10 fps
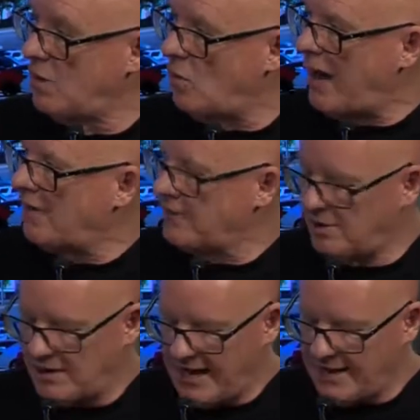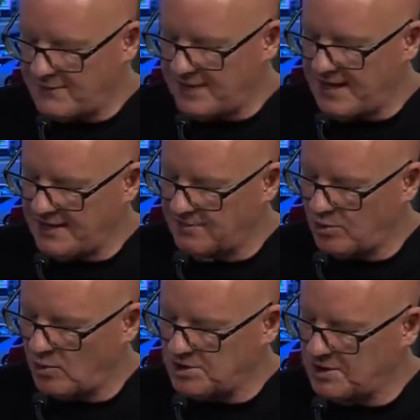while they're advocating
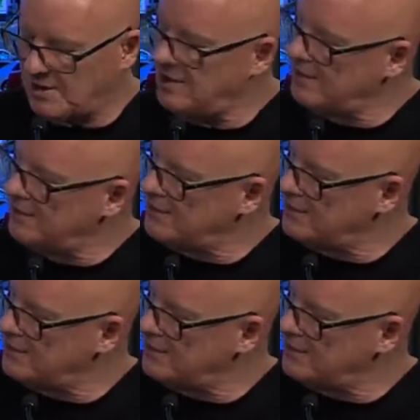abortion to